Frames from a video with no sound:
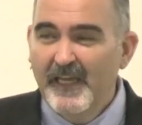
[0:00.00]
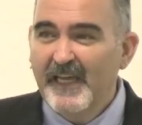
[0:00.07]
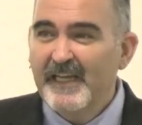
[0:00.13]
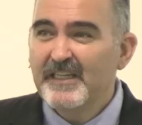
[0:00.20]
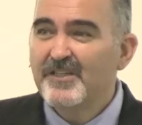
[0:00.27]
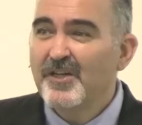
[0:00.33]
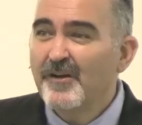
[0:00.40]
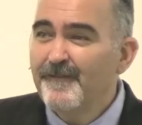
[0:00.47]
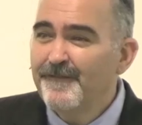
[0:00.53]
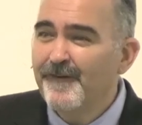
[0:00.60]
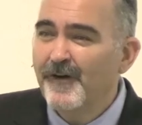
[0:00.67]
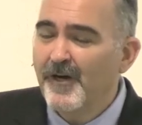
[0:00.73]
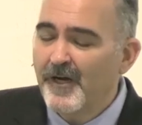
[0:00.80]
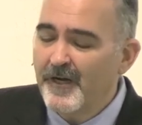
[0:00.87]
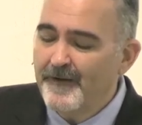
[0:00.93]
And so
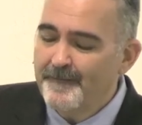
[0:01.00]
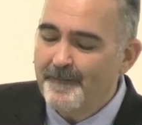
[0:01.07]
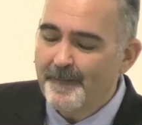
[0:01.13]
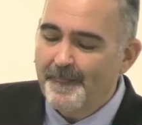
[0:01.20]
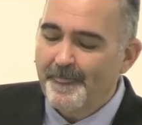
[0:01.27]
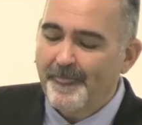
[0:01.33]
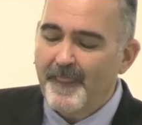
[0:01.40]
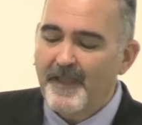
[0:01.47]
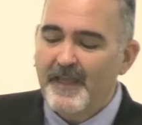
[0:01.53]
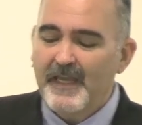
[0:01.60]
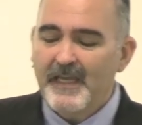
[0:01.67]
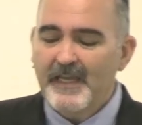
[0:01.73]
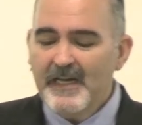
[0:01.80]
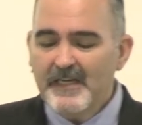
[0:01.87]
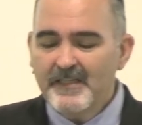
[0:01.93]
far
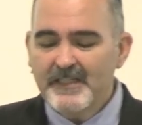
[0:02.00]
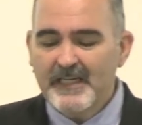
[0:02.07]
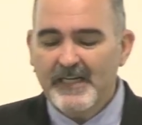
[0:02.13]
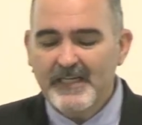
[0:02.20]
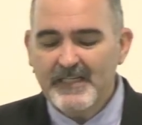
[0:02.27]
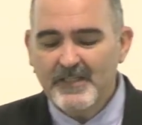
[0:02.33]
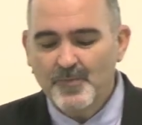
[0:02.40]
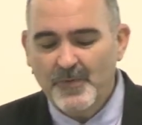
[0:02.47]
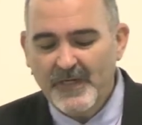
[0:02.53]
in our studies,